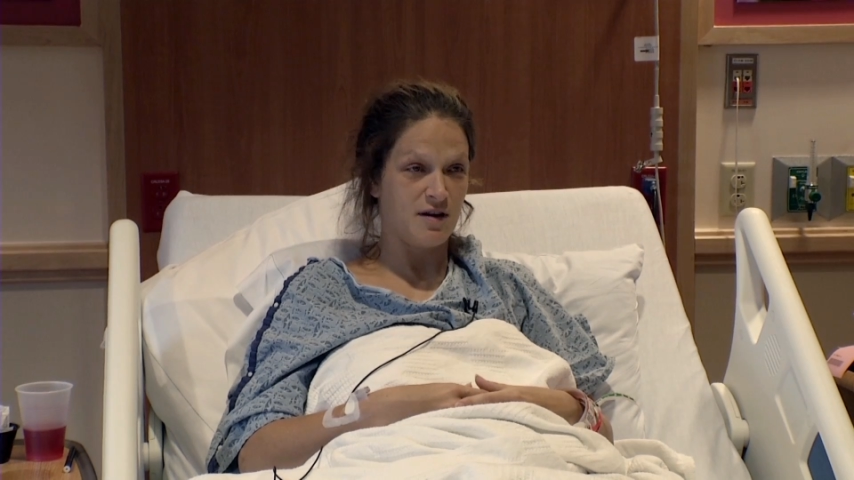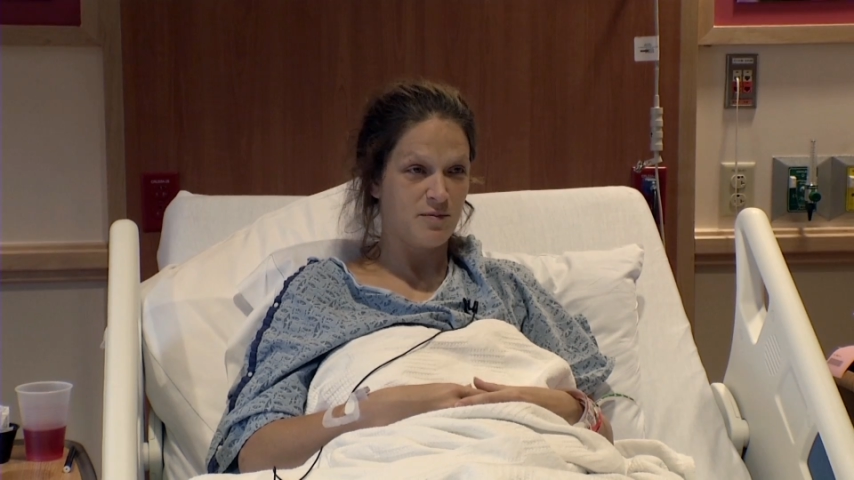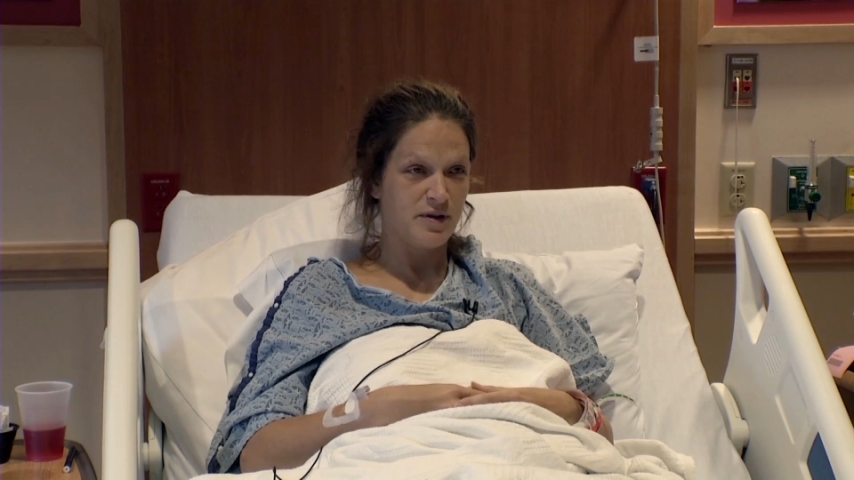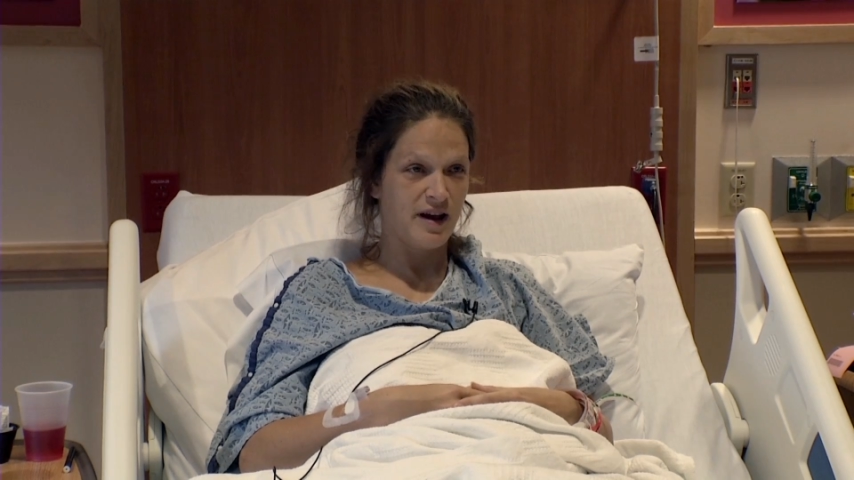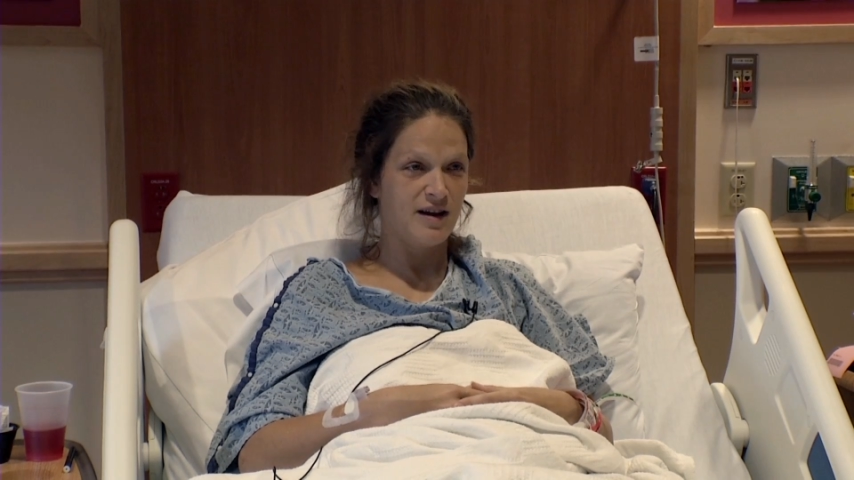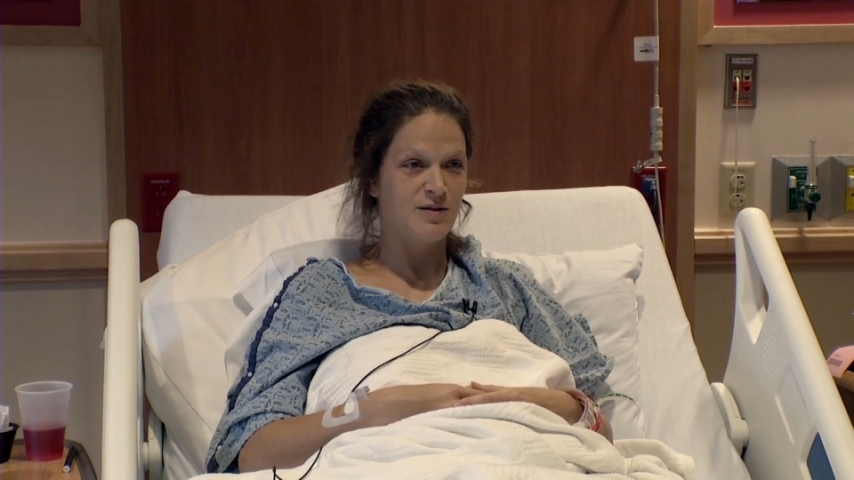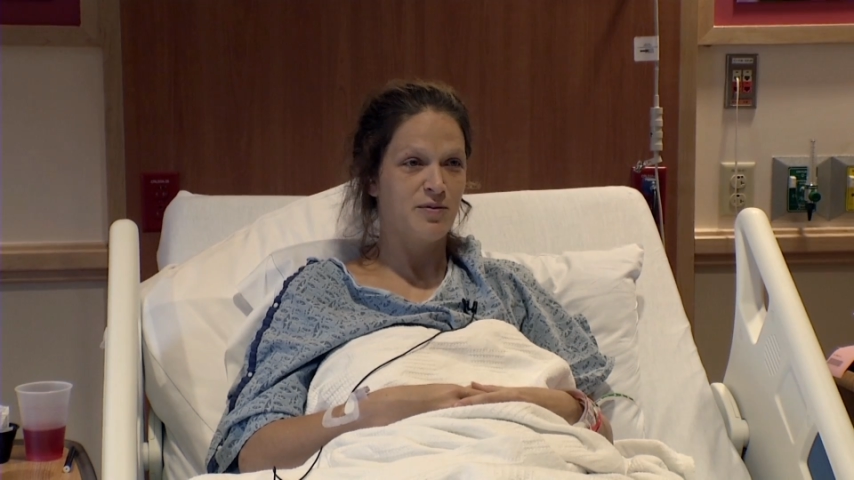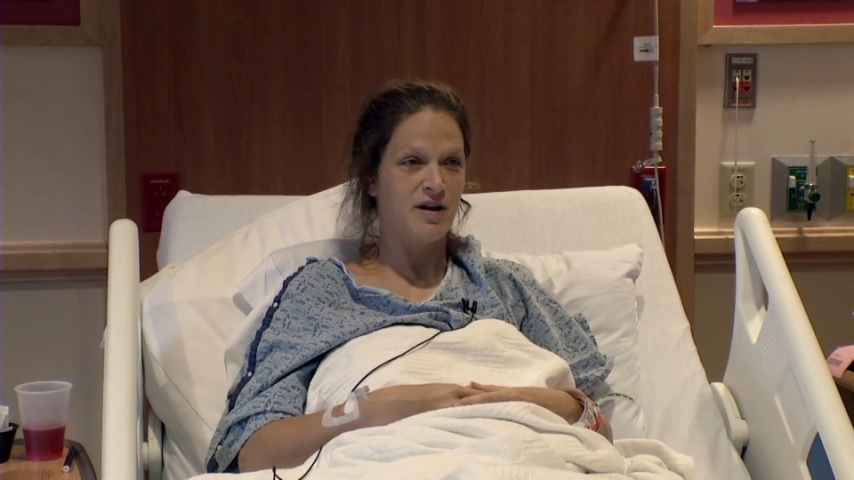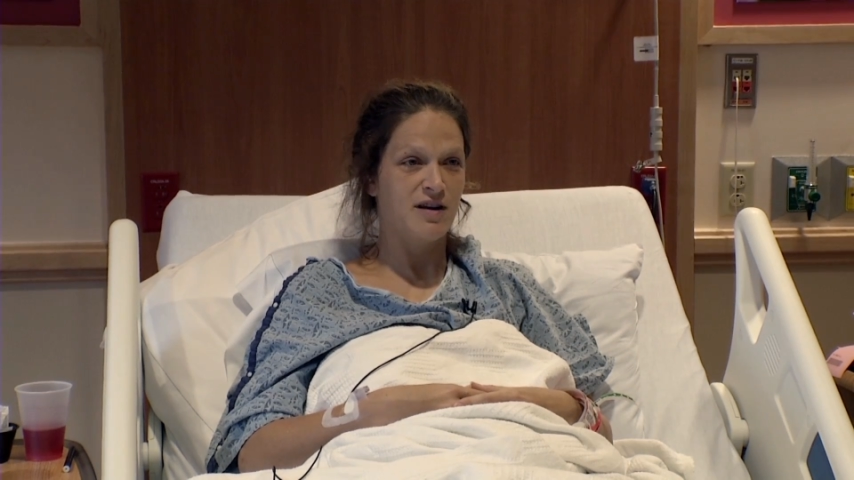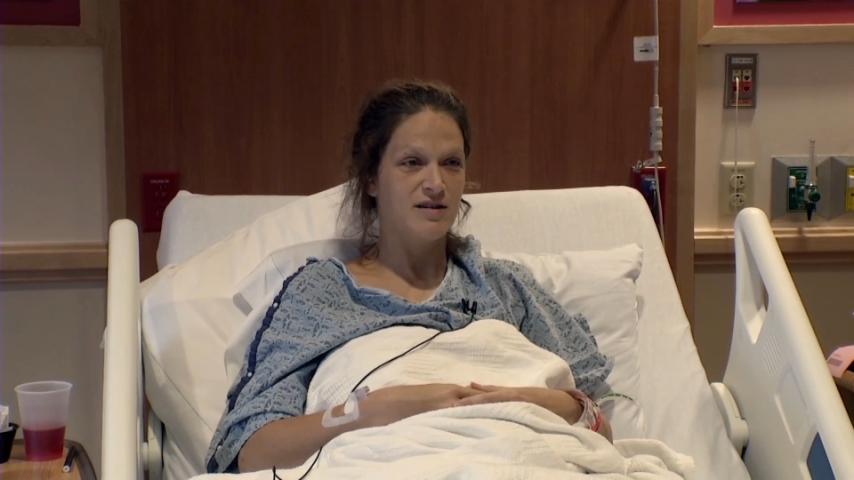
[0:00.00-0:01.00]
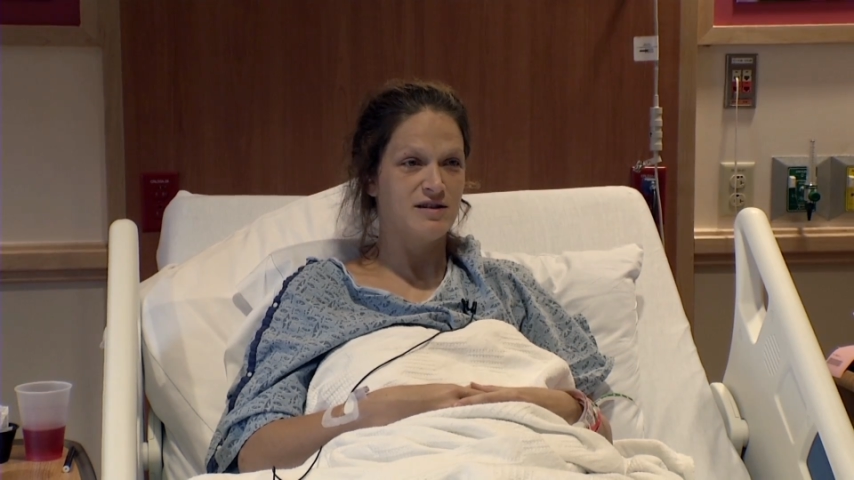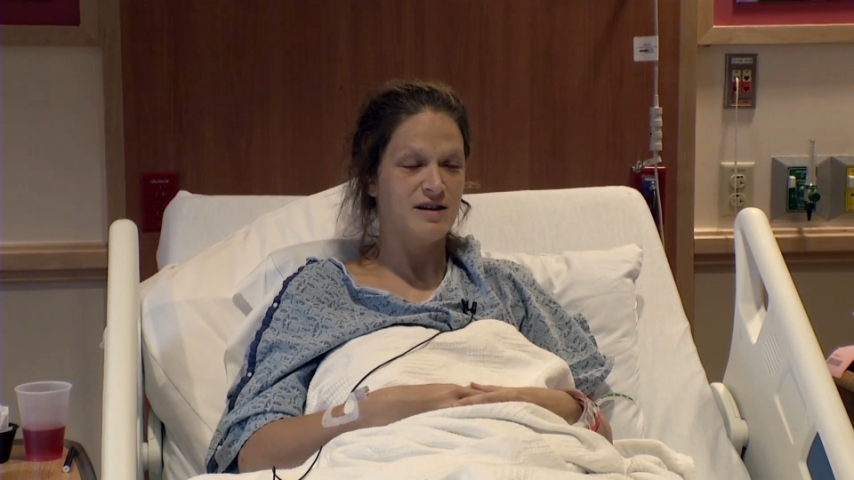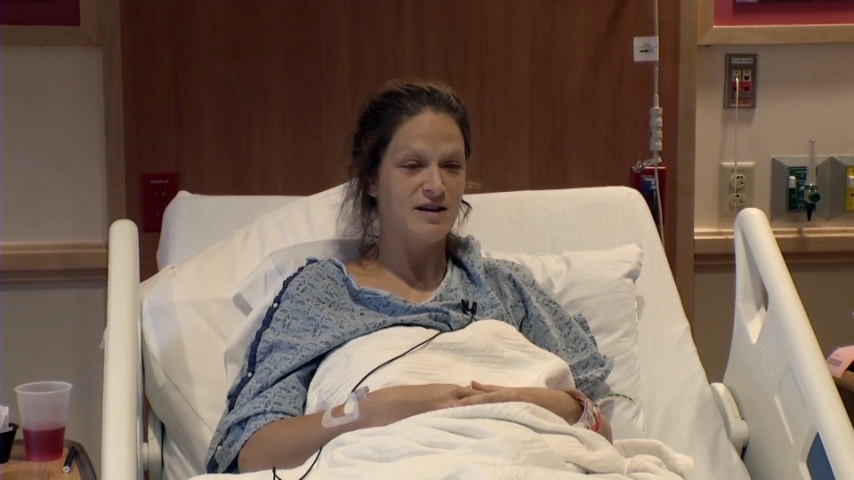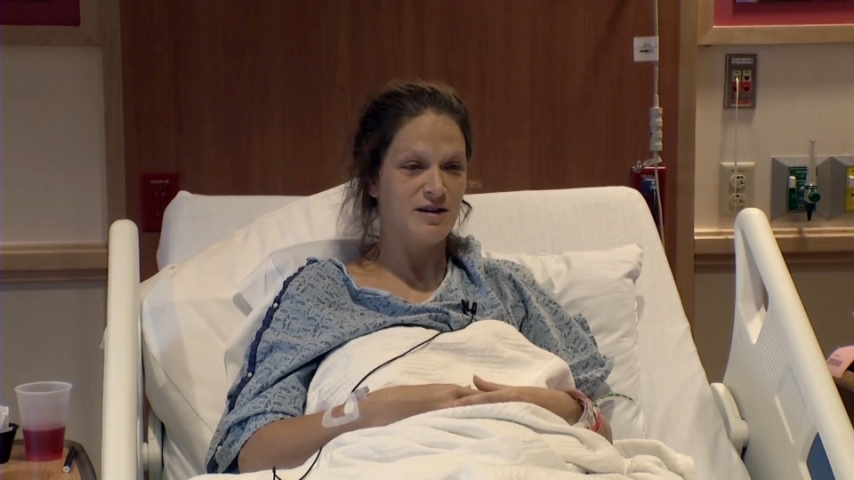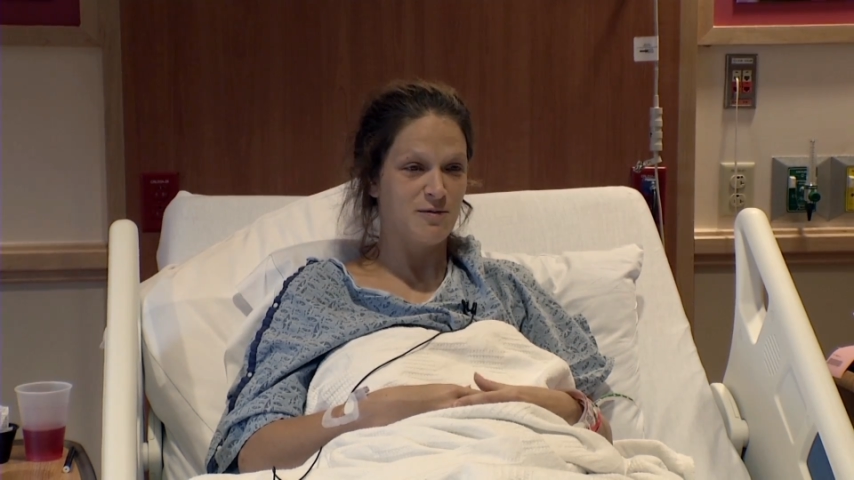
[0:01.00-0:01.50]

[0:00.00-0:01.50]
unplanned pregnancy.